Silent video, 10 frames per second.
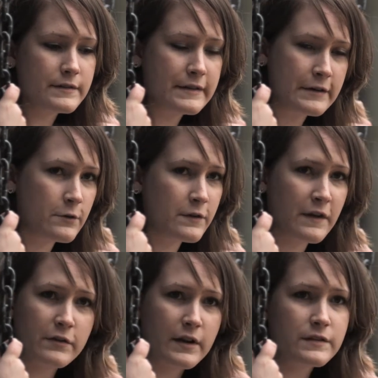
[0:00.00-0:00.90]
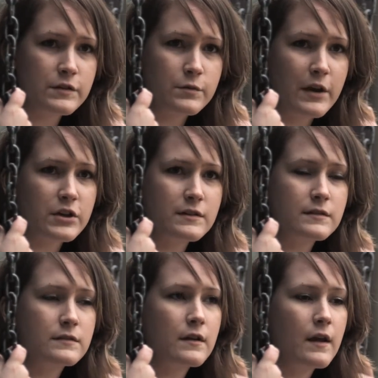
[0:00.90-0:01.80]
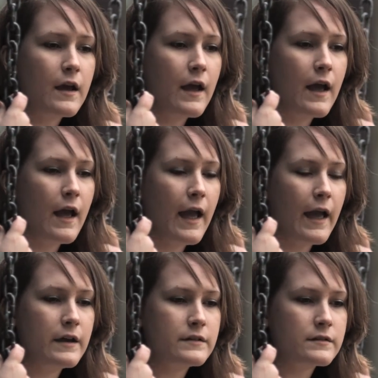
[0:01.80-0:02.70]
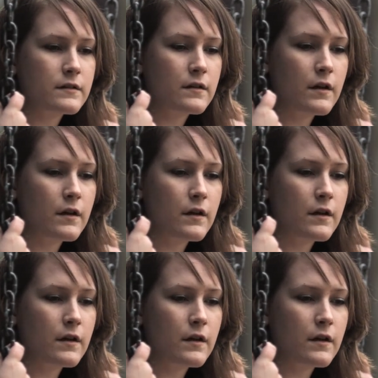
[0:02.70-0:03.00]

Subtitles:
deal with everyday situations. And